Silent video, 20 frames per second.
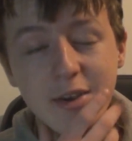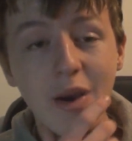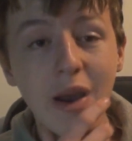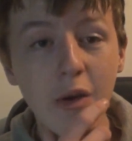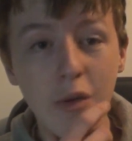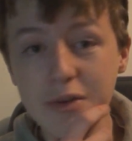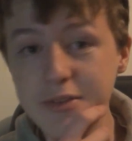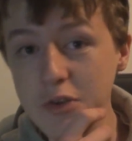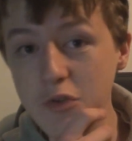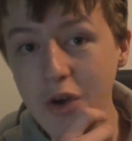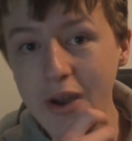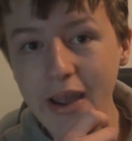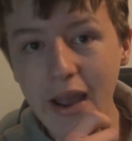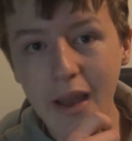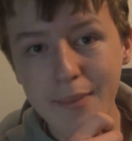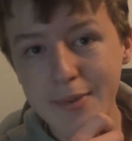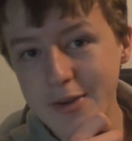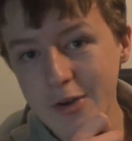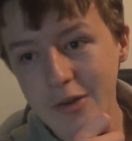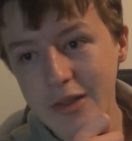So it was a great
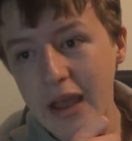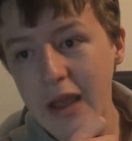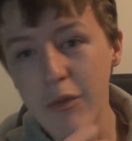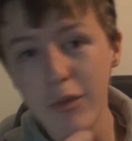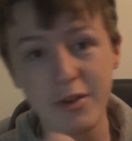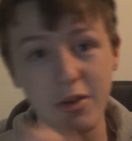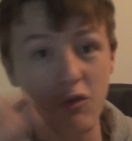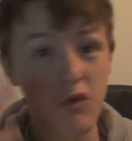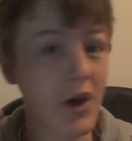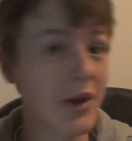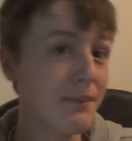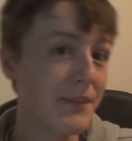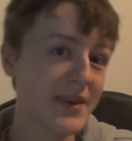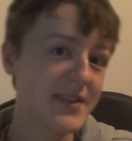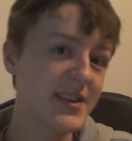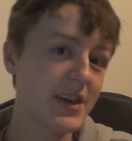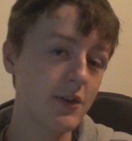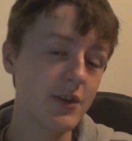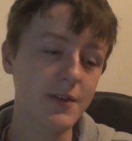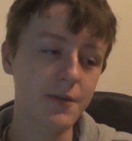episode. It was a great
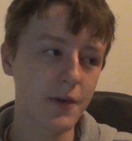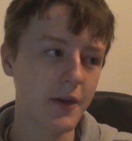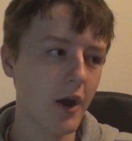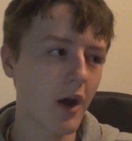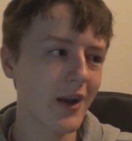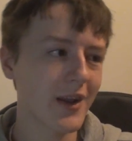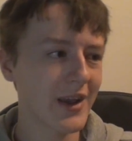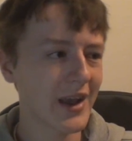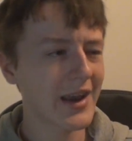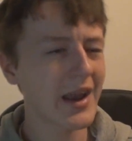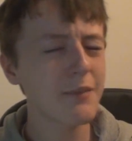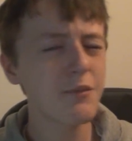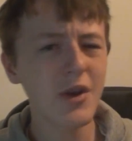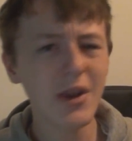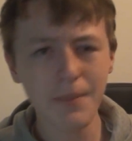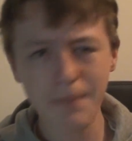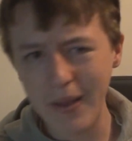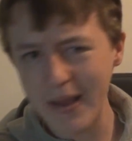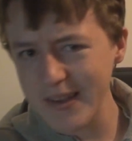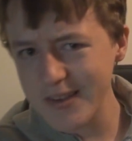mid-series finale, and I'm
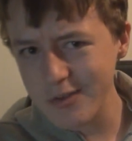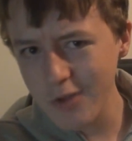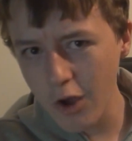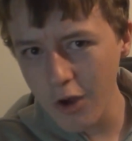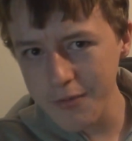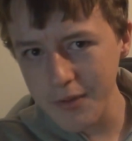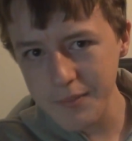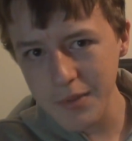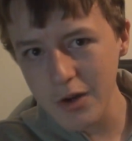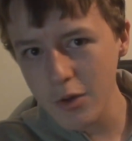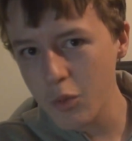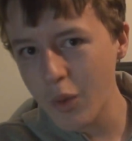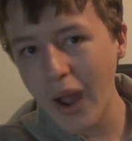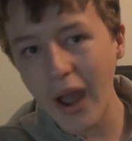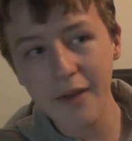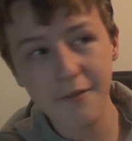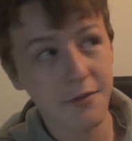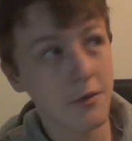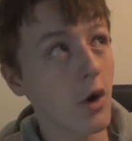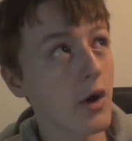really pissed off.
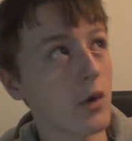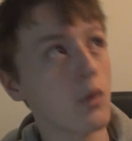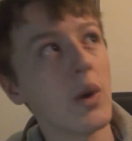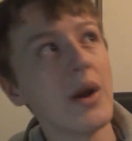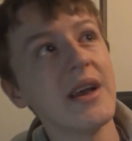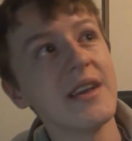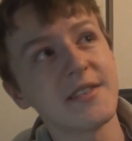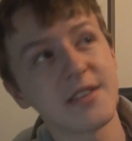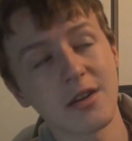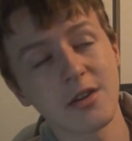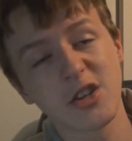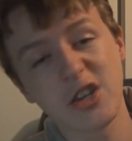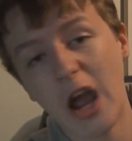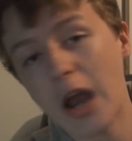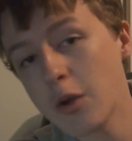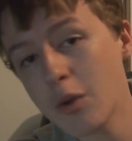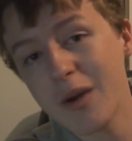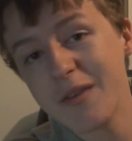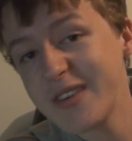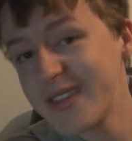I've got to wait until
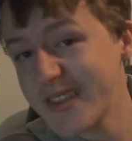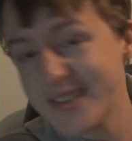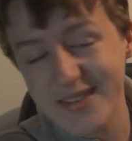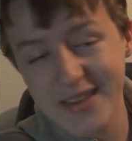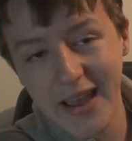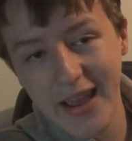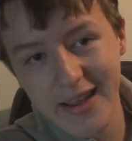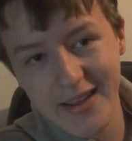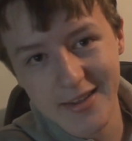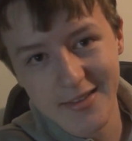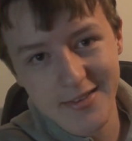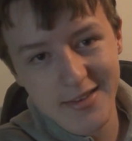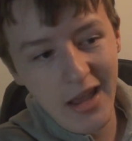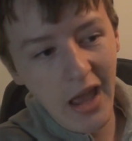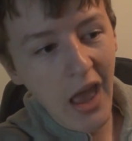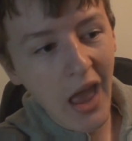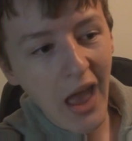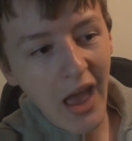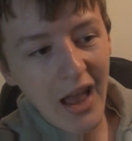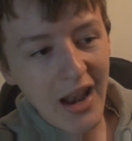January the 2nd.
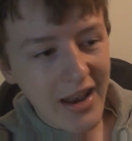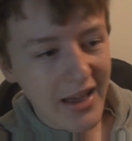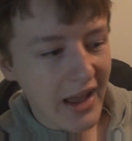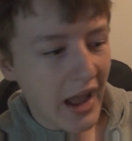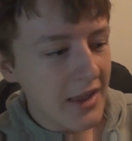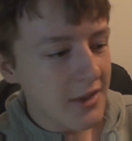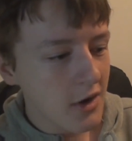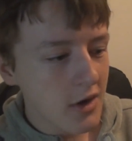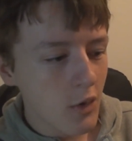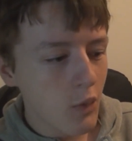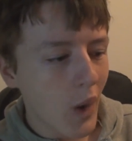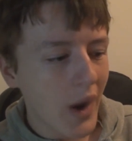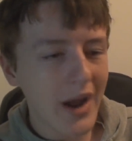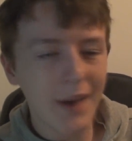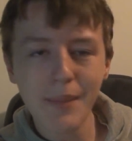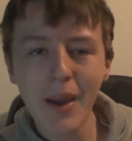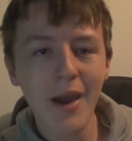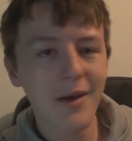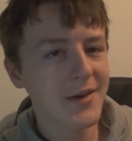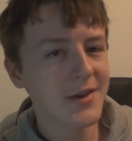Like, I don't know why
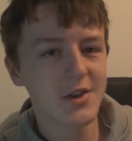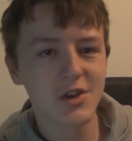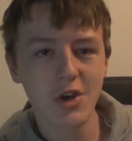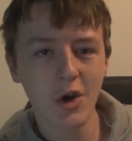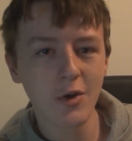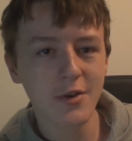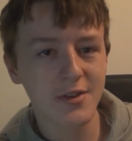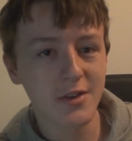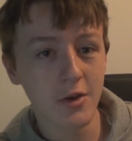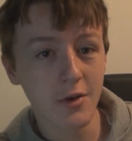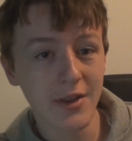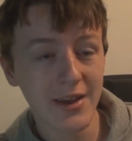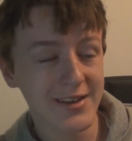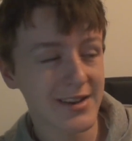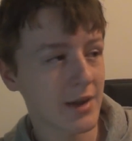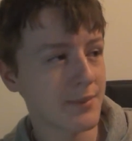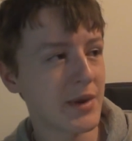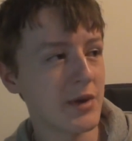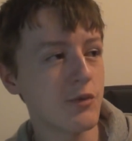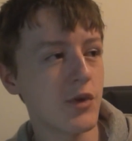American shows do
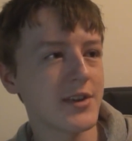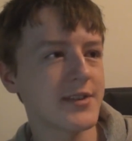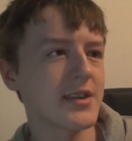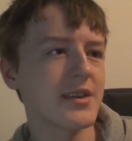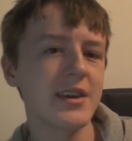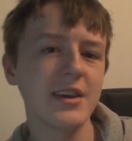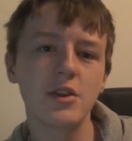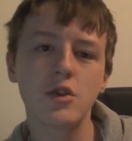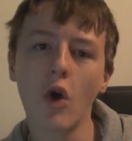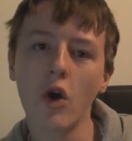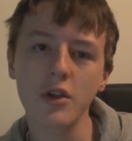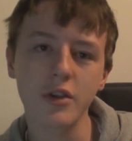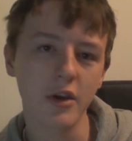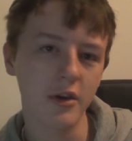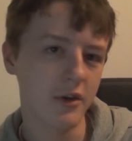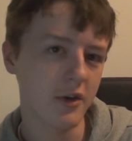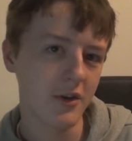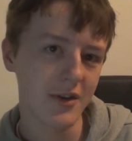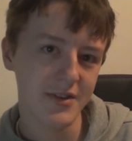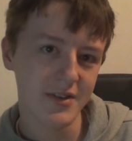this. I mean, recently Doctor
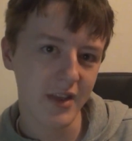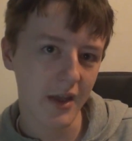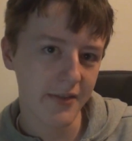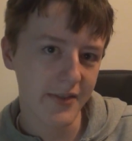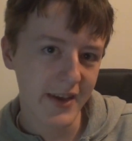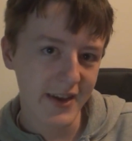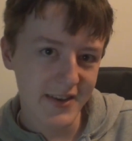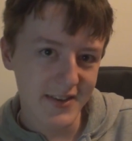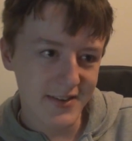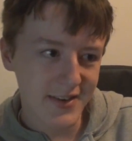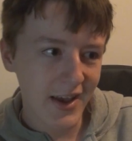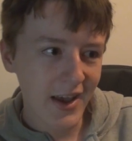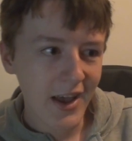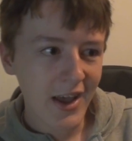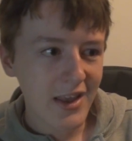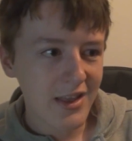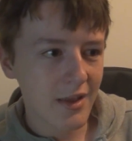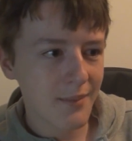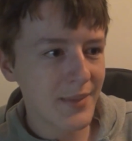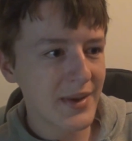Who has done this,
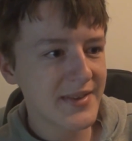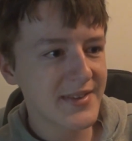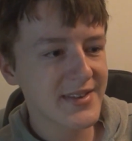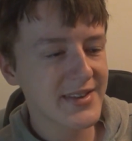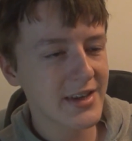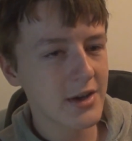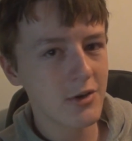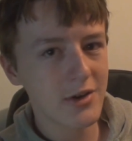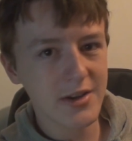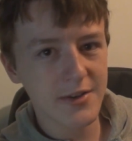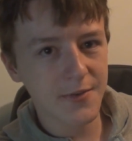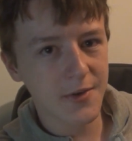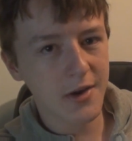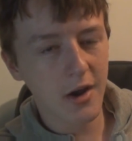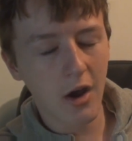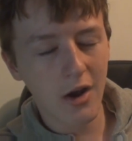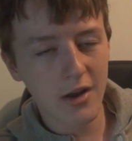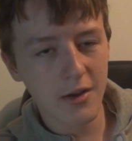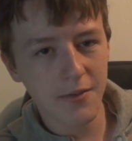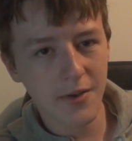the mid-series
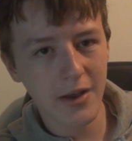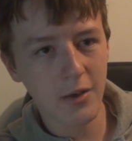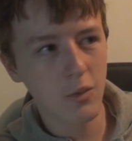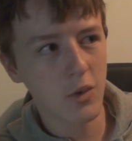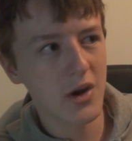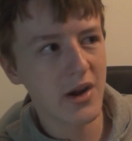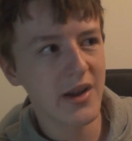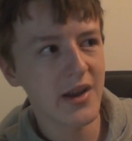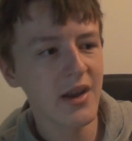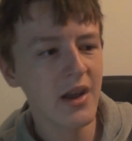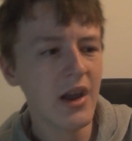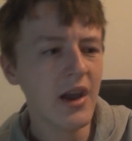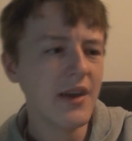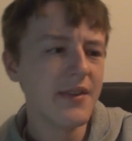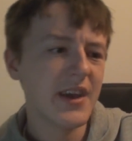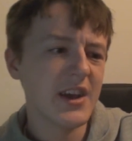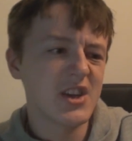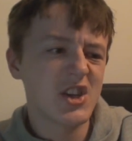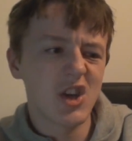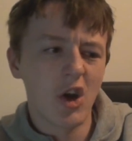finale thing, where
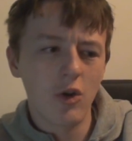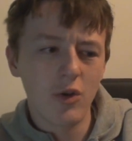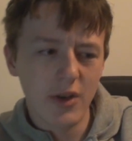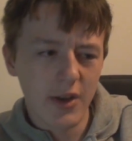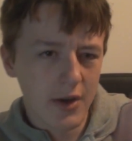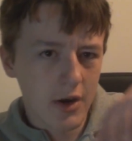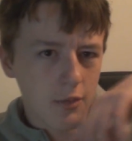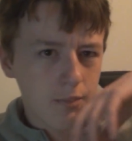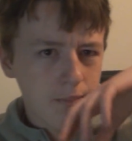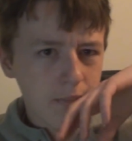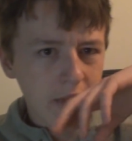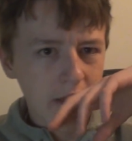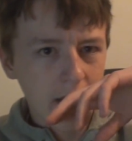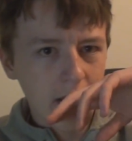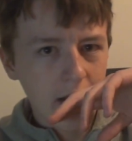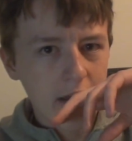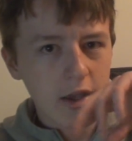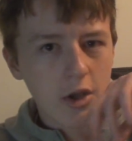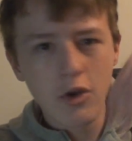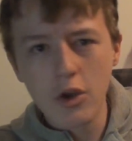they show, you know,
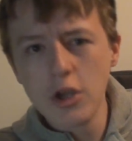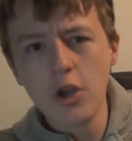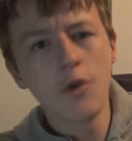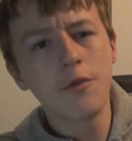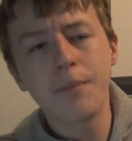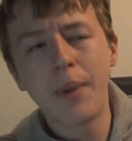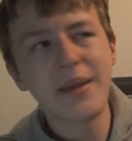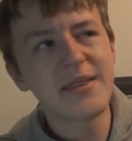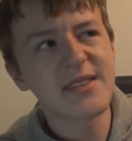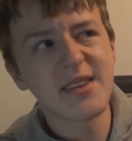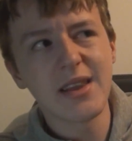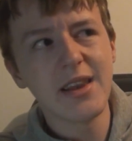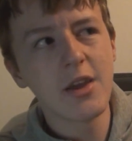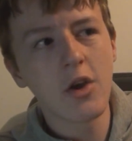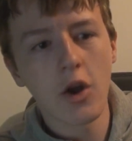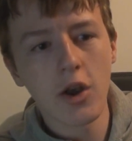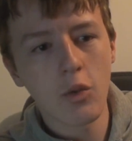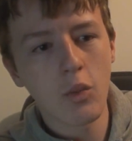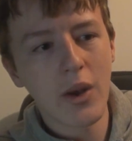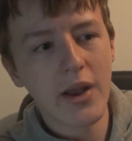you've basically
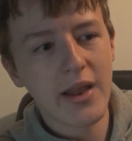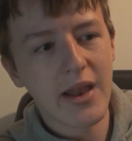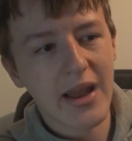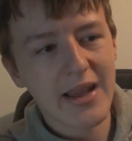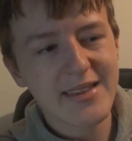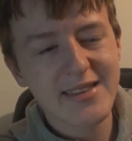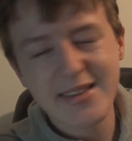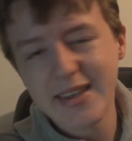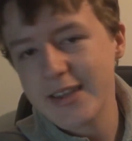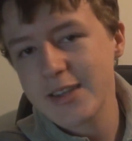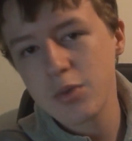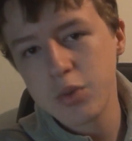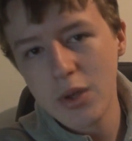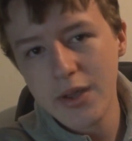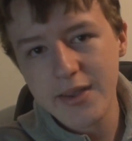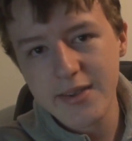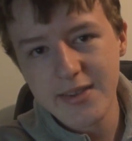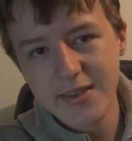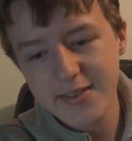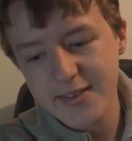got to wait like 6
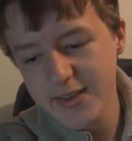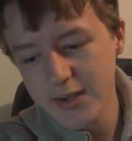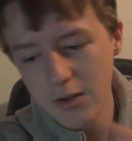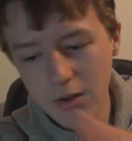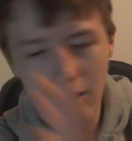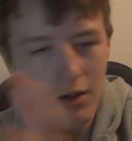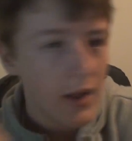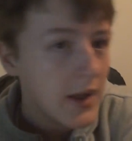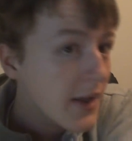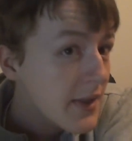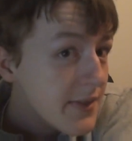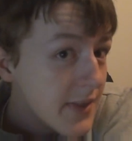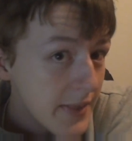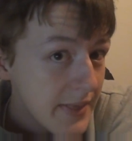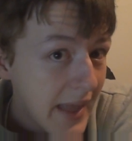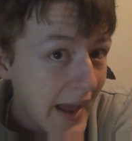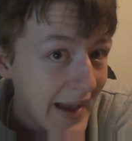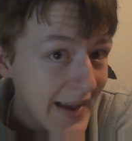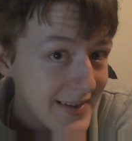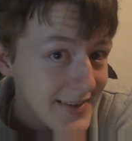weeks until the
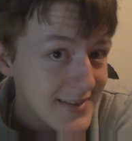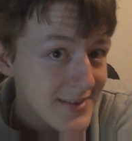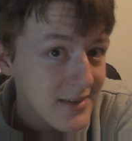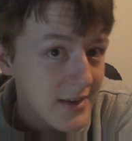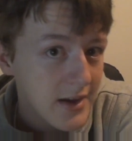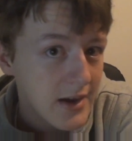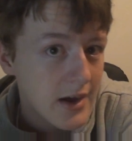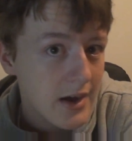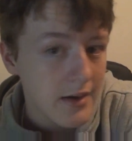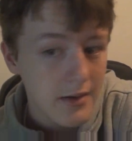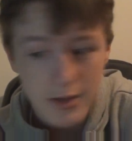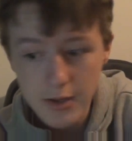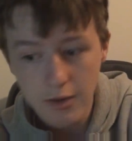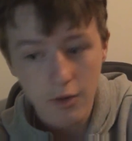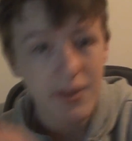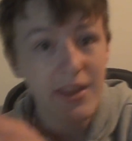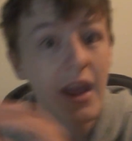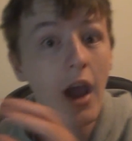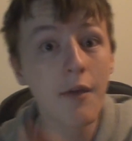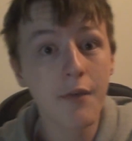next, you
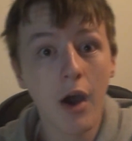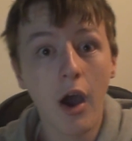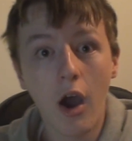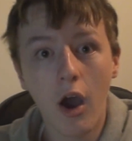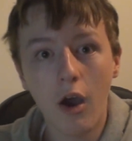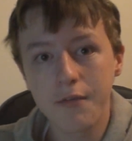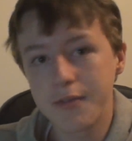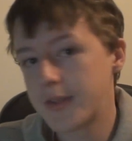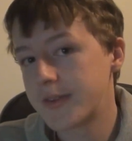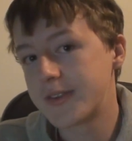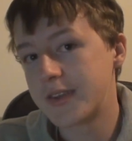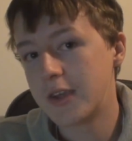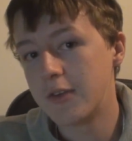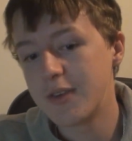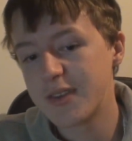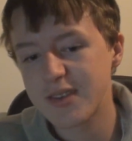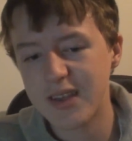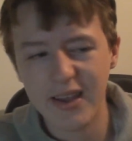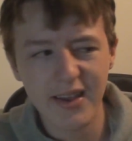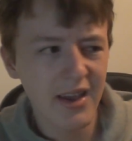know, the other half of the
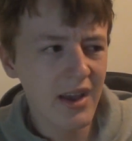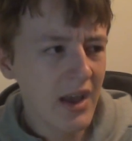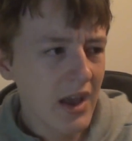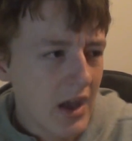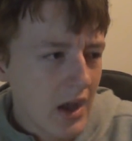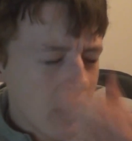series. Like,